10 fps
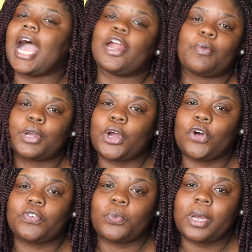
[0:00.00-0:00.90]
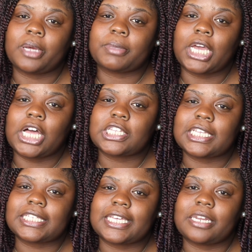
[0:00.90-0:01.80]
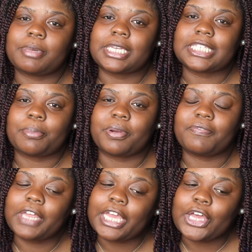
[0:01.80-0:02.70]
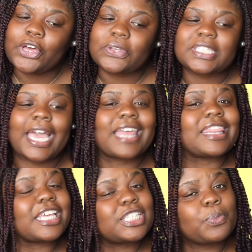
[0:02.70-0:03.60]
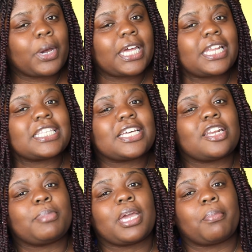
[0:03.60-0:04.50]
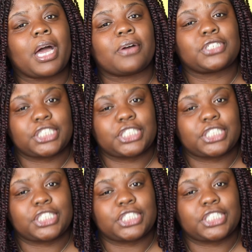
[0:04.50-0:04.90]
I don't want to overwhelm y'all, so it's going to be separate videos, and this one is going to be about